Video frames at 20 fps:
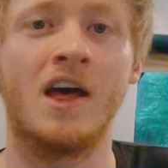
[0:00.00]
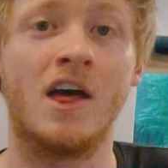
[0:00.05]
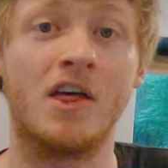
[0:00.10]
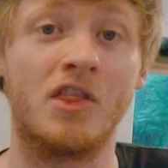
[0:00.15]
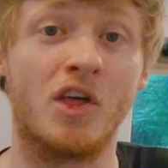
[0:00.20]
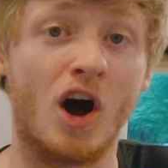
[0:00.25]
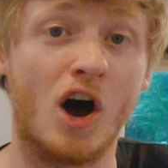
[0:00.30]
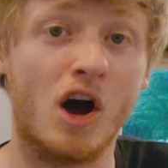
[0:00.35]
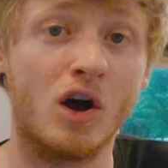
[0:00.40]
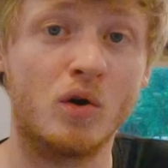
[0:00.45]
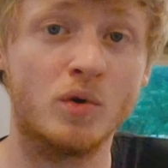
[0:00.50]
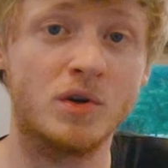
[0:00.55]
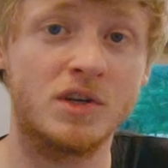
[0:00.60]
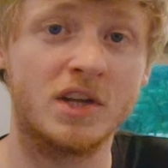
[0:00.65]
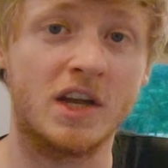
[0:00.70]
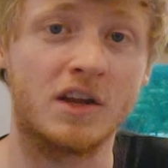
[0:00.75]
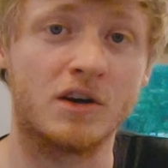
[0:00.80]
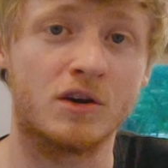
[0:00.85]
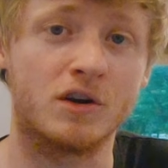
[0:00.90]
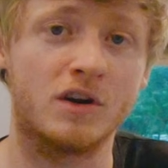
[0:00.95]
The
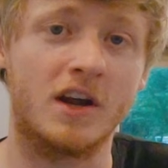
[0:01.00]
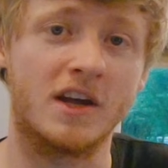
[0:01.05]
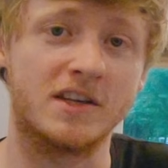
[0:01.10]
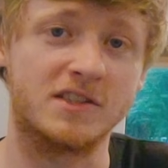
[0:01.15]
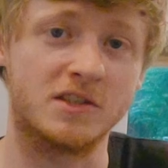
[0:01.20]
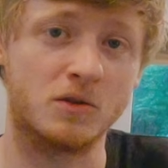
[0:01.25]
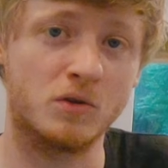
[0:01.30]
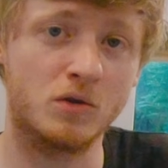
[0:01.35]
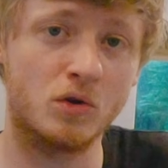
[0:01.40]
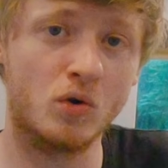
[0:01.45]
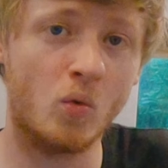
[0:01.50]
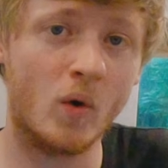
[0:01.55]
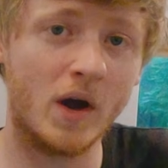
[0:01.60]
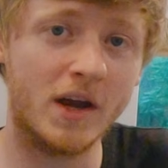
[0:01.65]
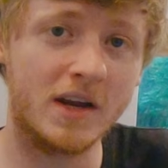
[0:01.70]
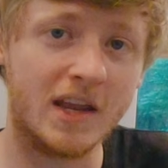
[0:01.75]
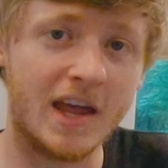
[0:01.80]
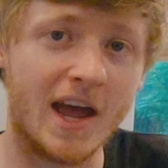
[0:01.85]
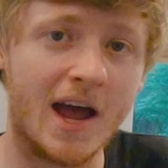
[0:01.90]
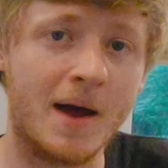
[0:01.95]
Aquatainer has a little
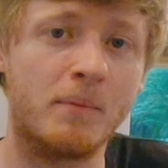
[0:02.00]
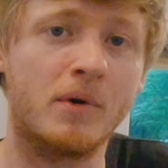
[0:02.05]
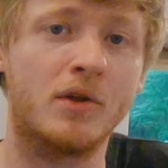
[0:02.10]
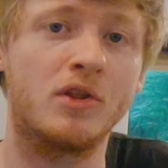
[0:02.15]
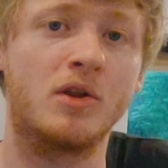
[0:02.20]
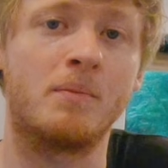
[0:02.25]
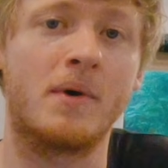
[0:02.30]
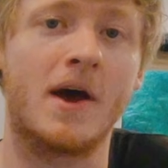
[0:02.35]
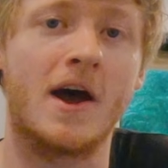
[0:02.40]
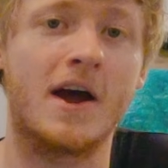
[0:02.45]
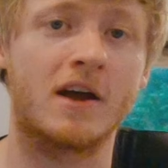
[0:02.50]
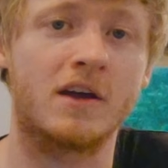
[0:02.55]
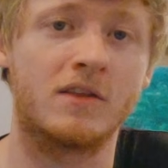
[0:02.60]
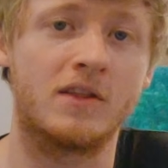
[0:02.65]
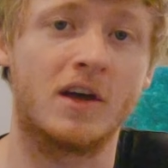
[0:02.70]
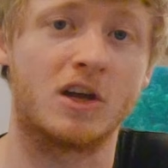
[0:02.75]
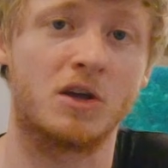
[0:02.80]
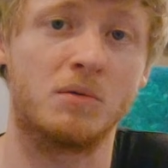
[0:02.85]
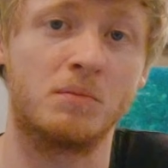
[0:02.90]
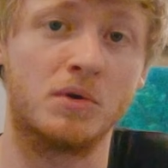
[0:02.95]
white cap on the back
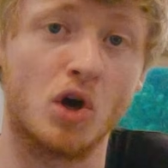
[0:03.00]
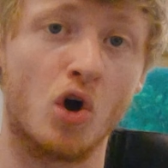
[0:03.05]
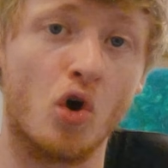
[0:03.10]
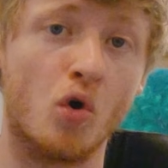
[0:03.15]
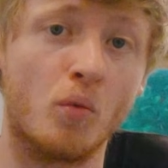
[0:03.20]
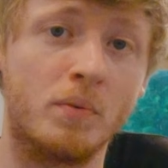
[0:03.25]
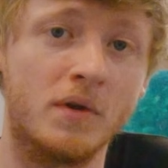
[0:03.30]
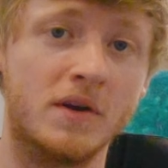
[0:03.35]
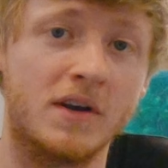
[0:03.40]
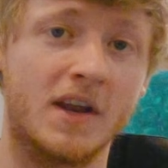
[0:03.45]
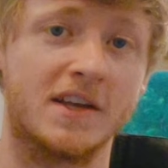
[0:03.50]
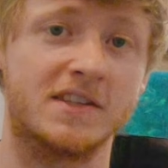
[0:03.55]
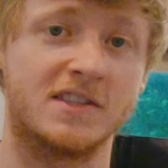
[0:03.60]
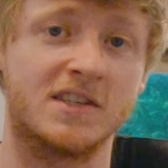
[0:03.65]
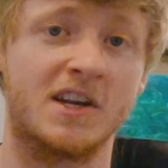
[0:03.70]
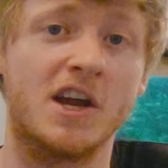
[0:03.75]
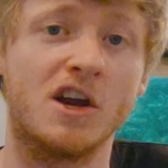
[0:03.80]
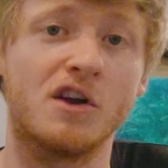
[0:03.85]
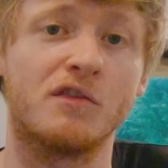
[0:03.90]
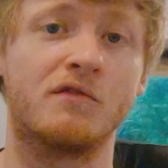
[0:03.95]
that can be opened as
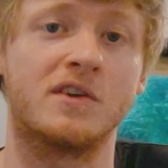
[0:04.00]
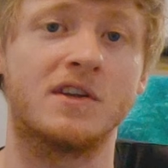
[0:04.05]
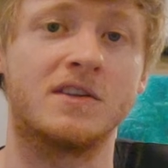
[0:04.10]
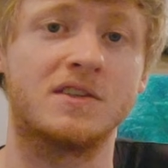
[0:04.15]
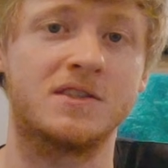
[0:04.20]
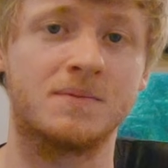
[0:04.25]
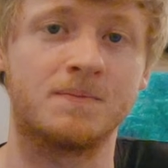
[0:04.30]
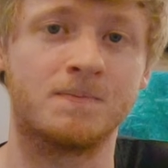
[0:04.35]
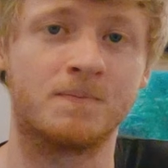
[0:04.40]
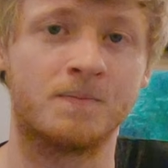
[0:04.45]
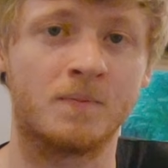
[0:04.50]
an air vent.